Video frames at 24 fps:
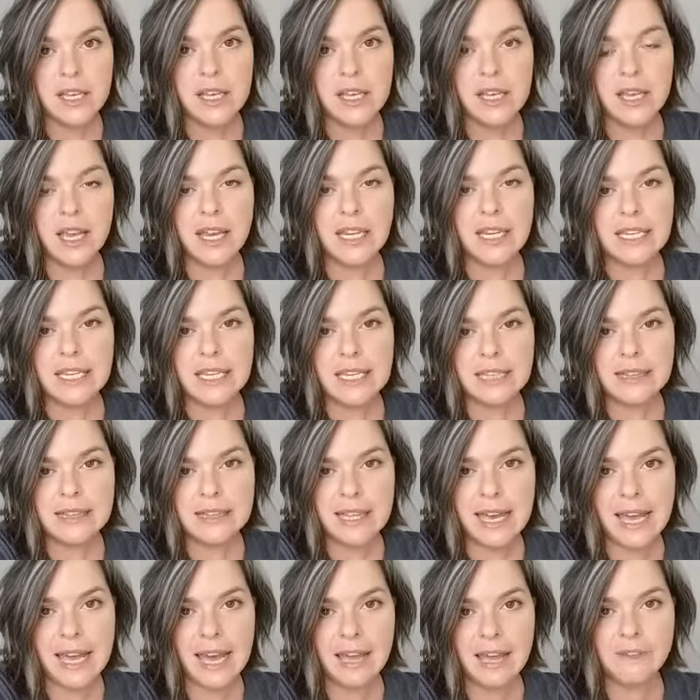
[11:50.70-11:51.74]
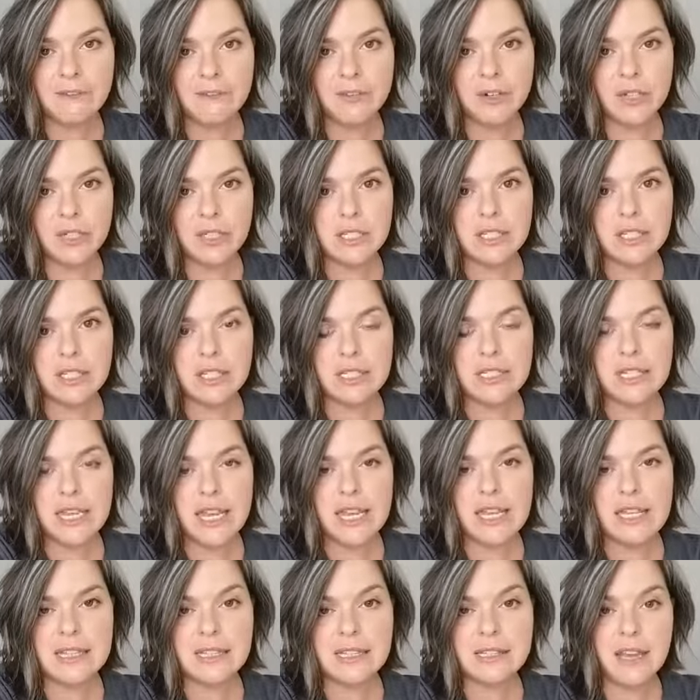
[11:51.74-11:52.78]
and eat that versus
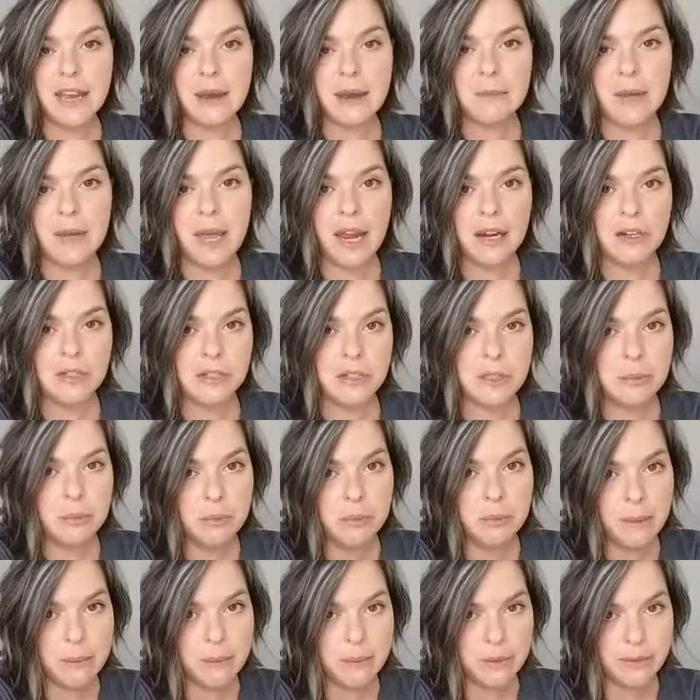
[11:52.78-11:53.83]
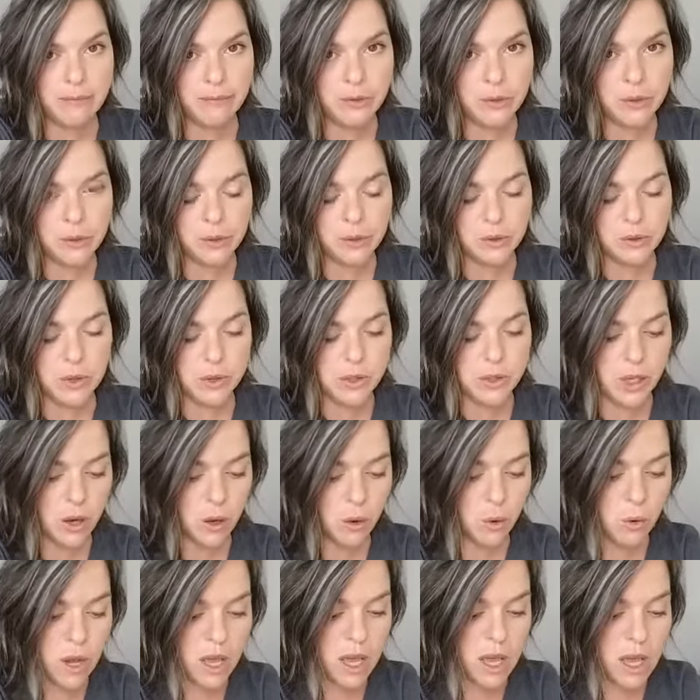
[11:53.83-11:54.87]
taking the time to actually prep the food.
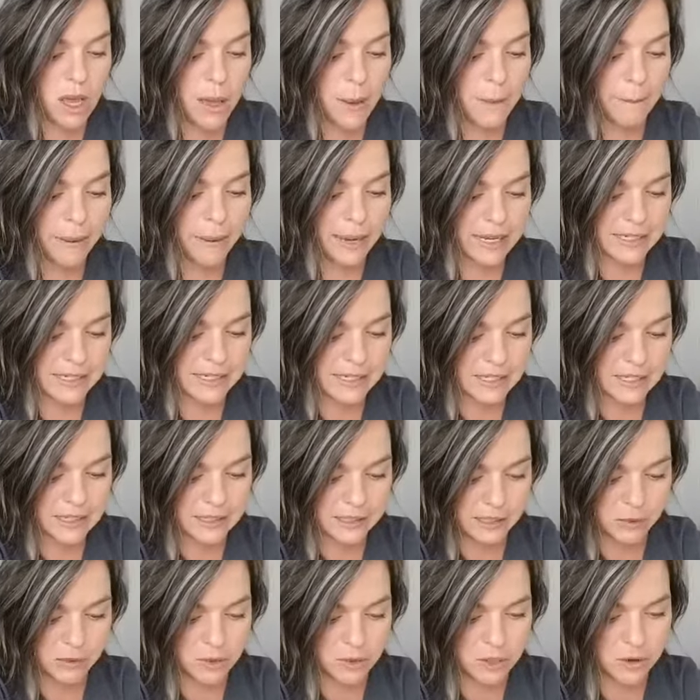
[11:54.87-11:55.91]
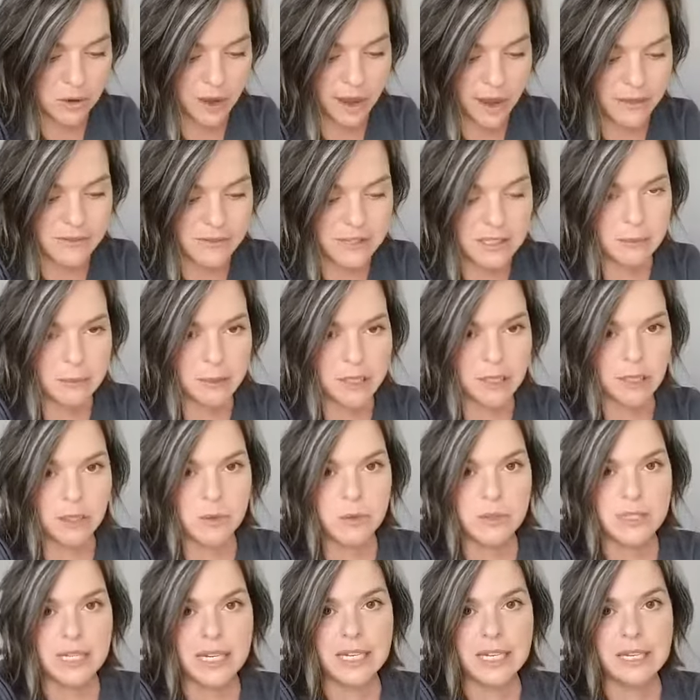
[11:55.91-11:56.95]
So basically, when you have somebody
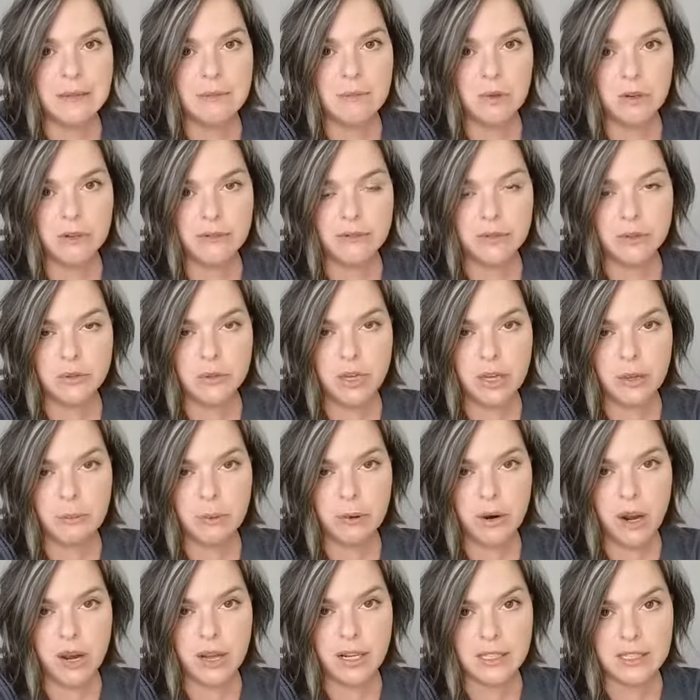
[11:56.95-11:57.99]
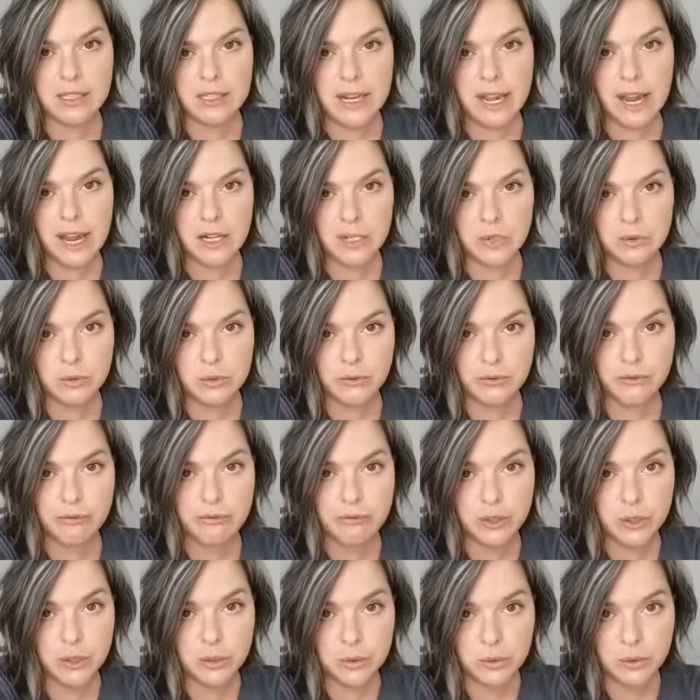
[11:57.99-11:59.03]
who's eating more food-like products than actual
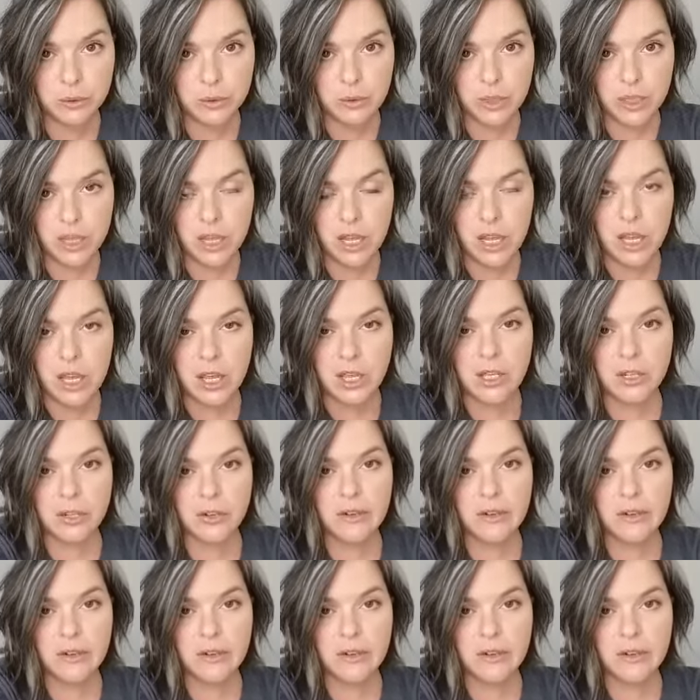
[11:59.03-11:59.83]
food, you're